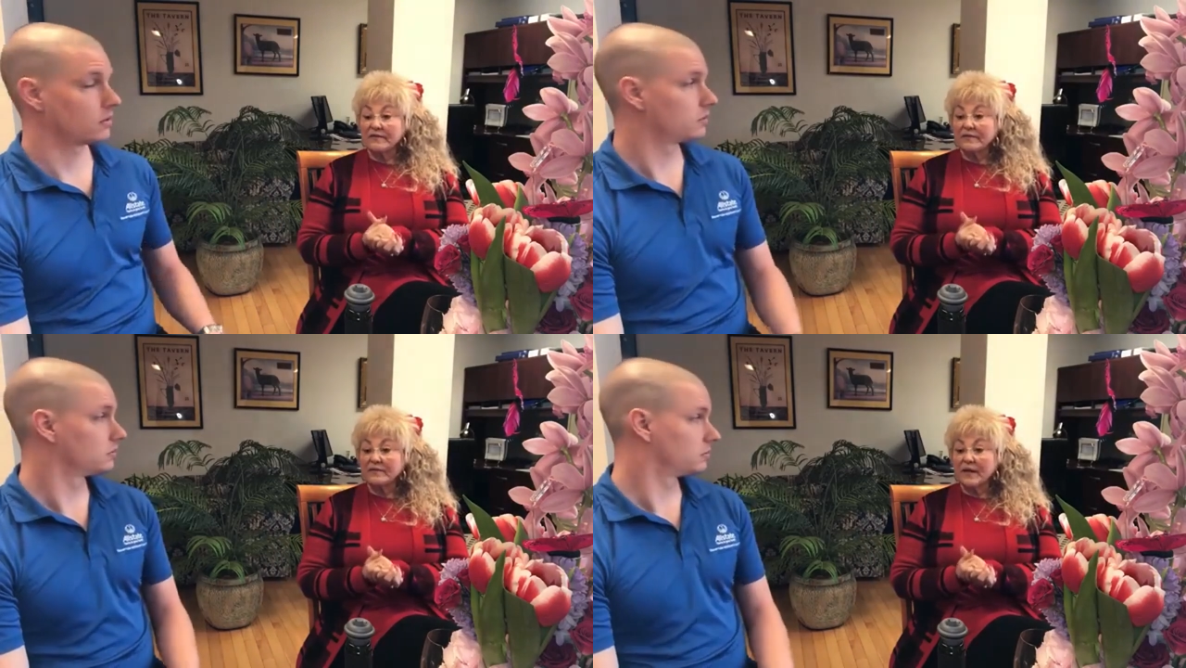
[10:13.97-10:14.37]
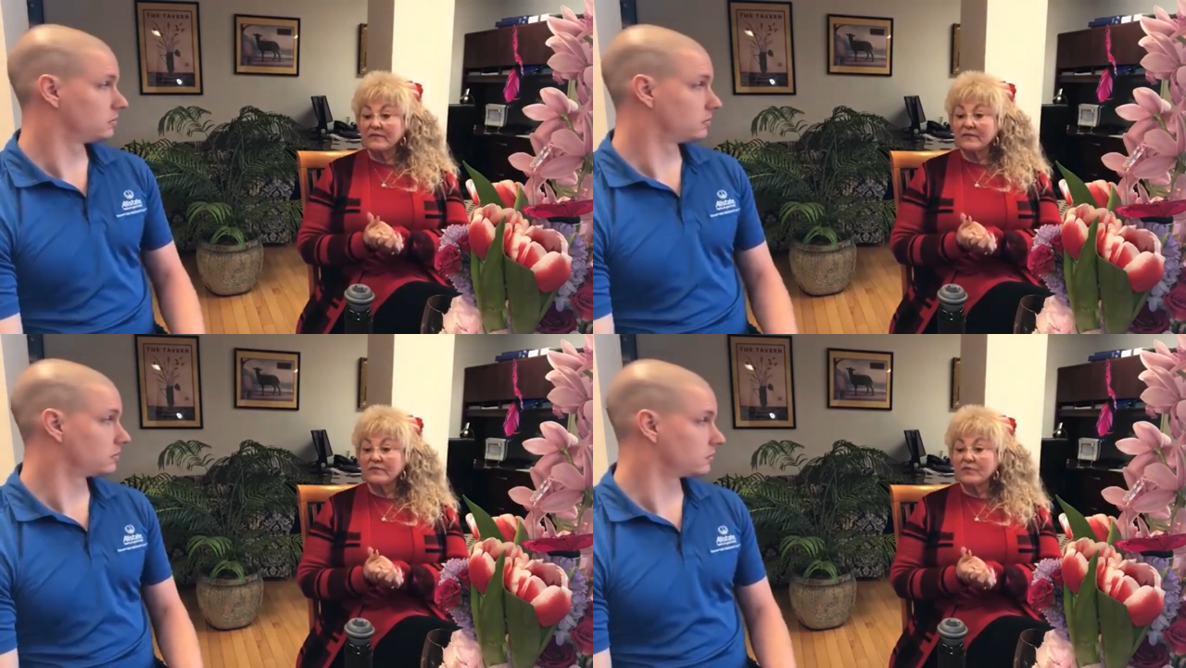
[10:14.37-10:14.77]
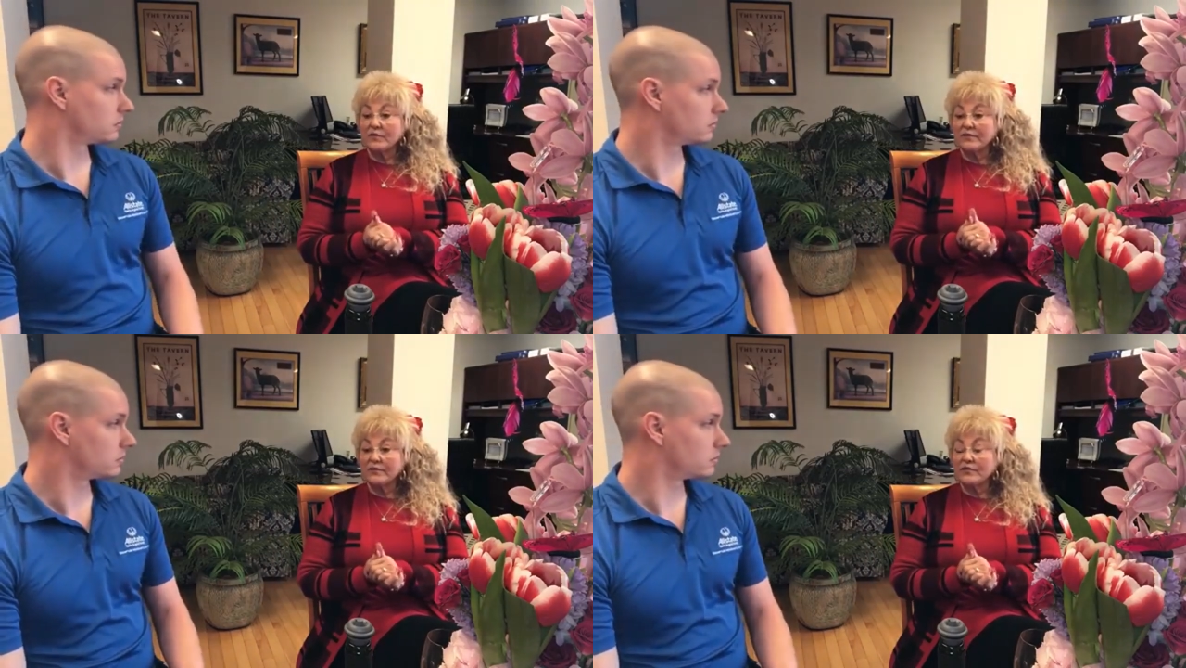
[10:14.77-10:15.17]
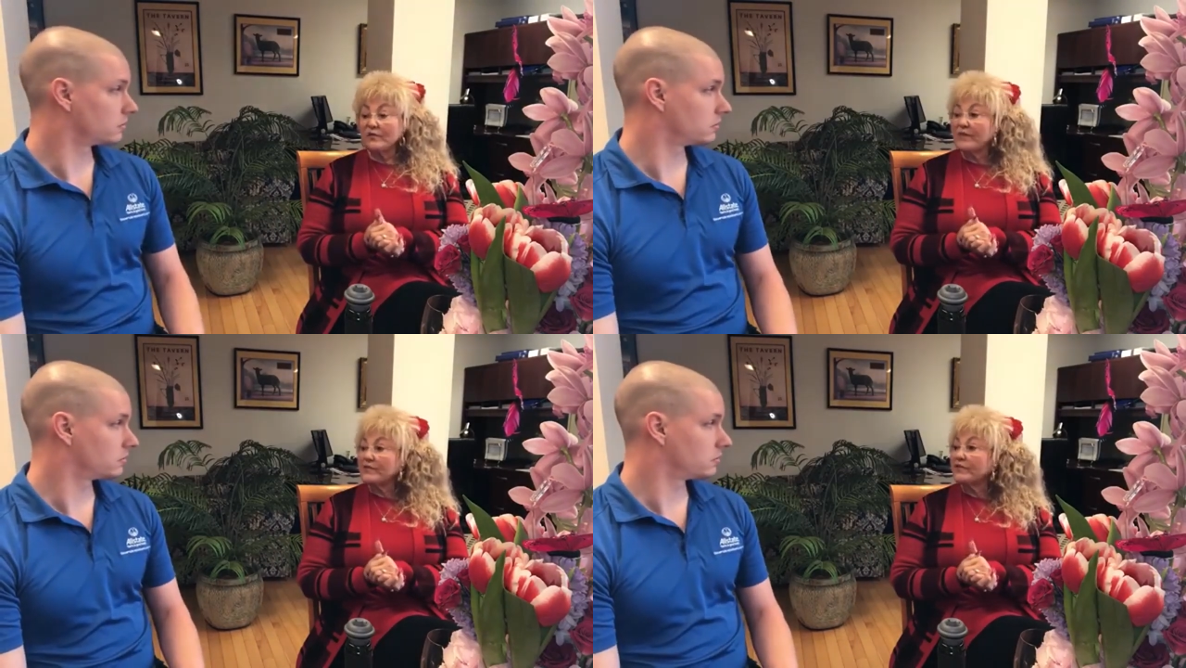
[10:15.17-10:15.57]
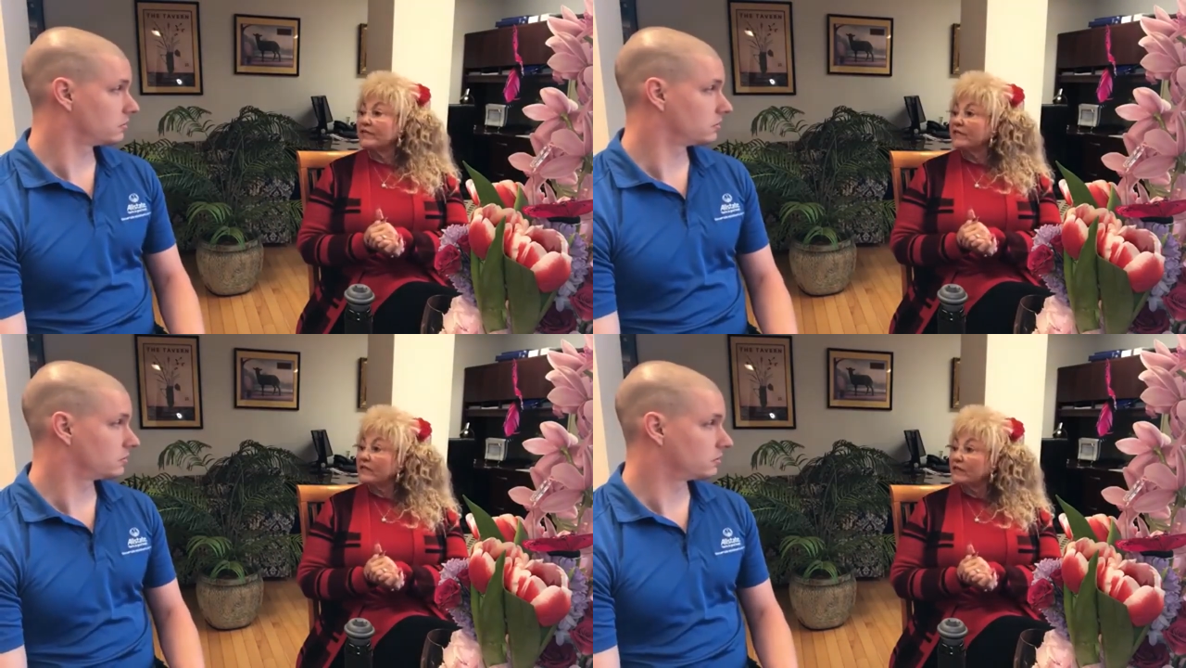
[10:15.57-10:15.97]
Speaker 1: sometimes the divorce situation
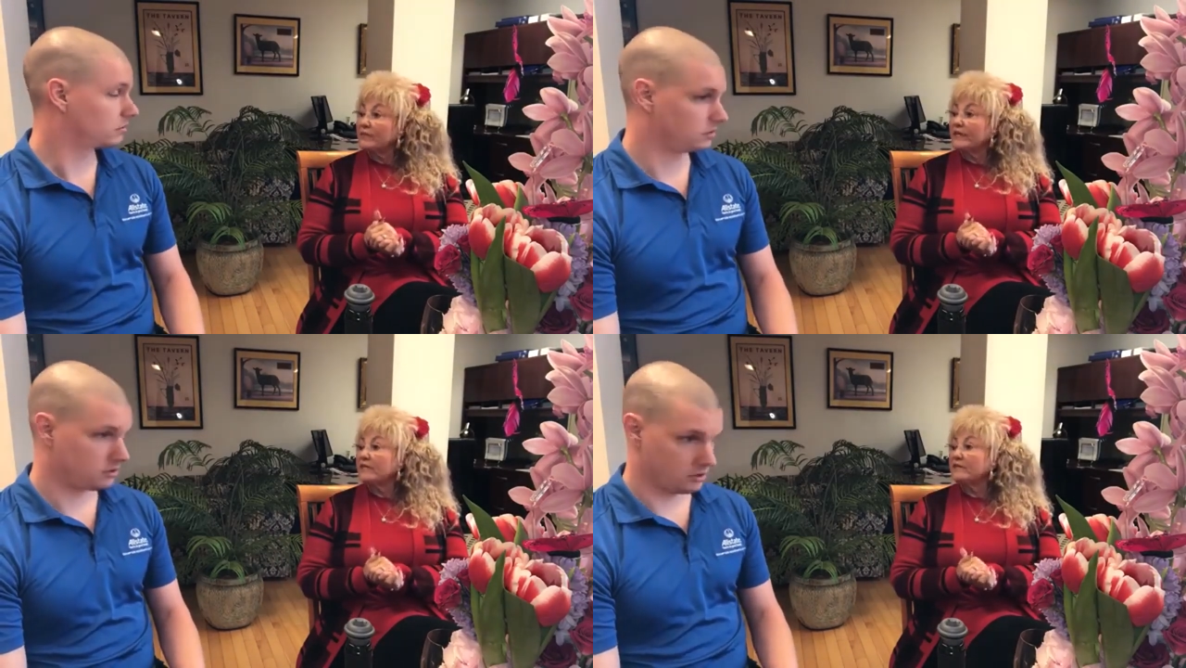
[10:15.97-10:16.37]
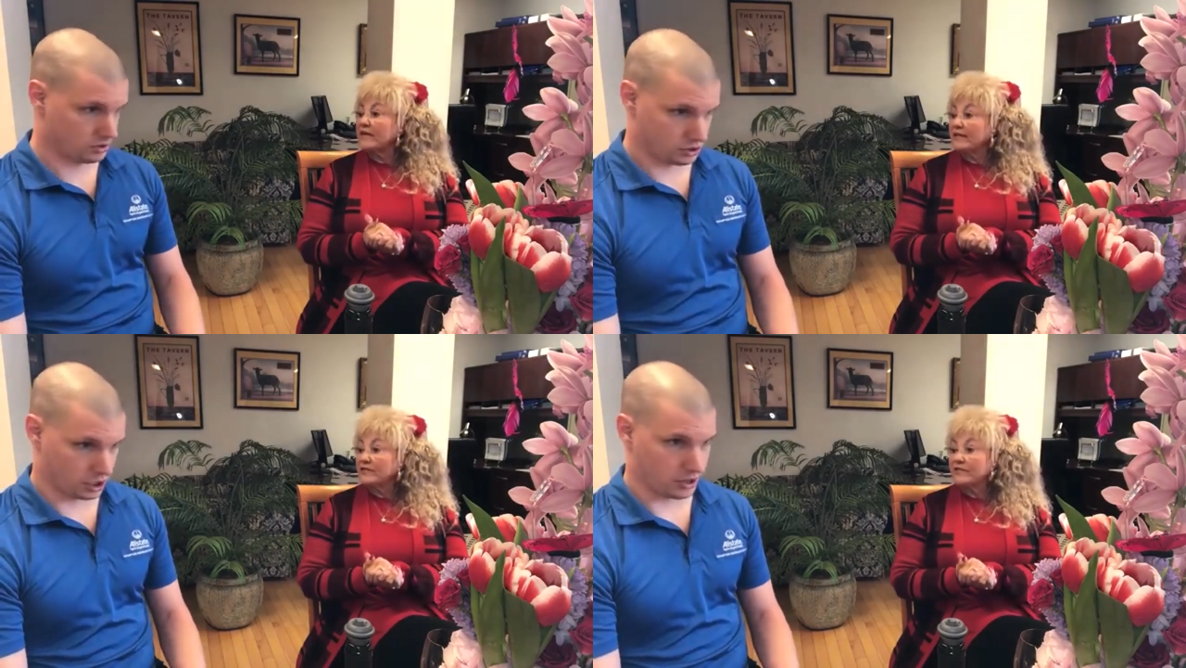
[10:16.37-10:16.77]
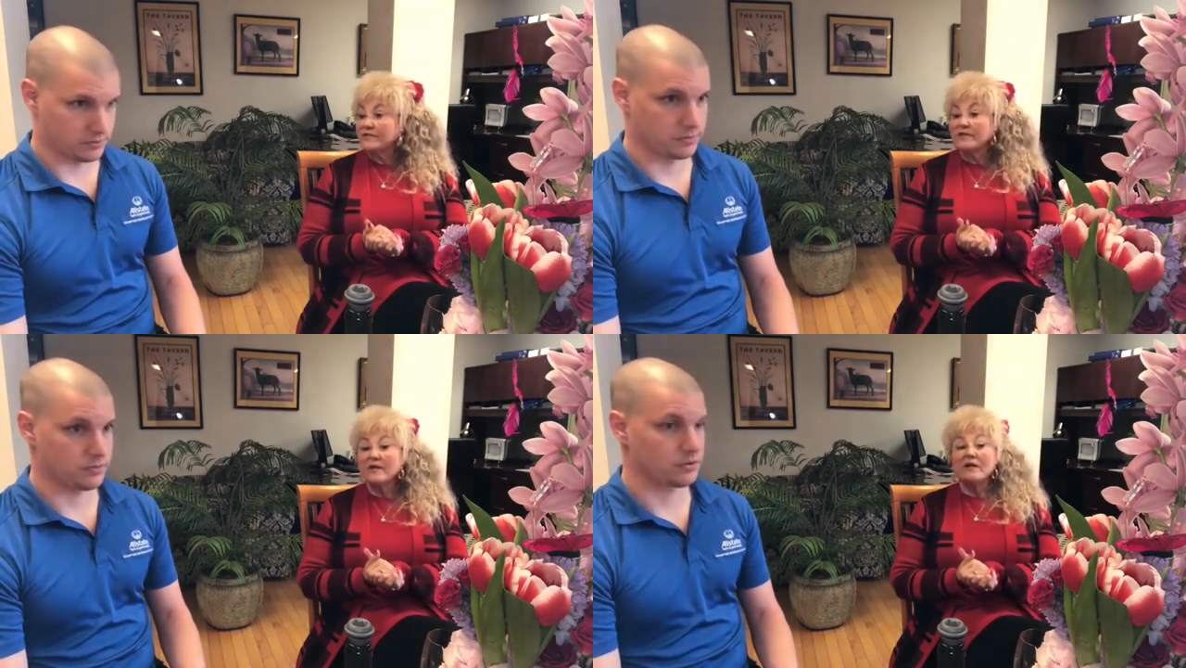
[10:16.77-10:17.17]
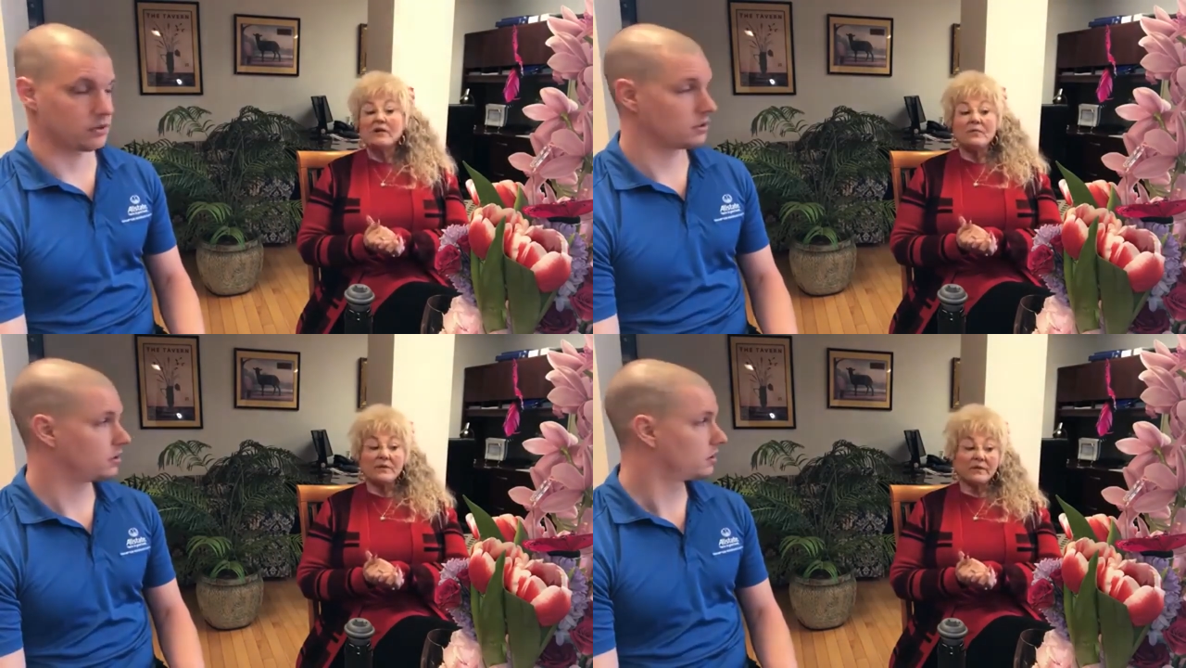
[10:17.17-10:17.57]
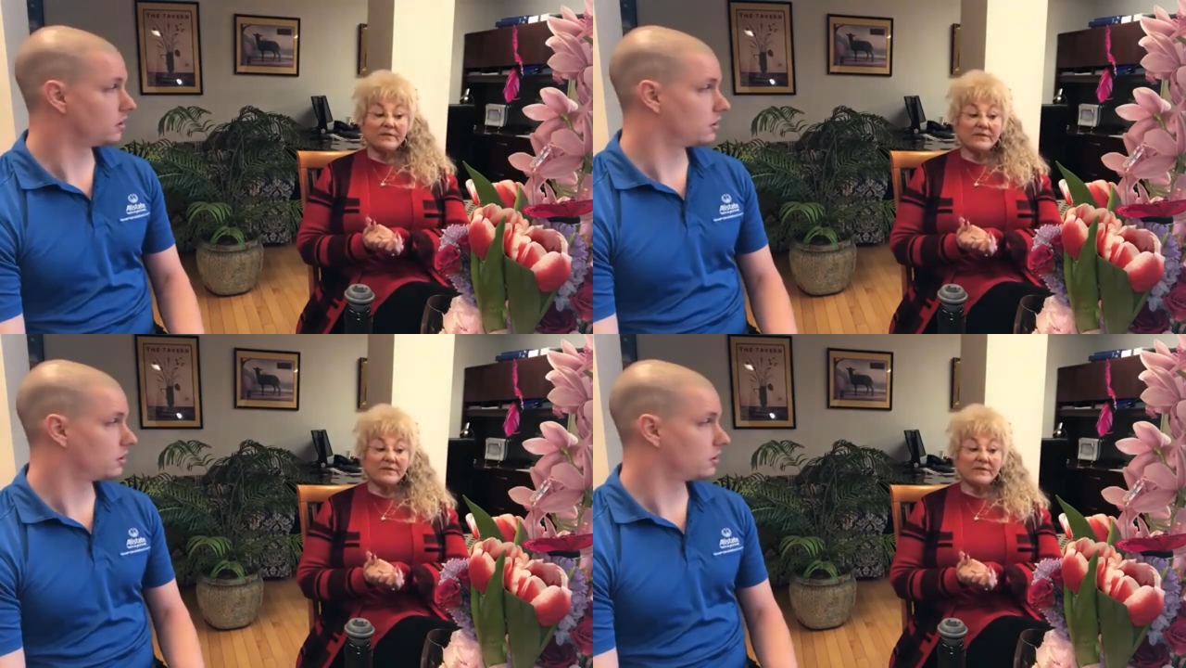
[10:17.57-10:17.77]
can get a little bit contentious. Sure. People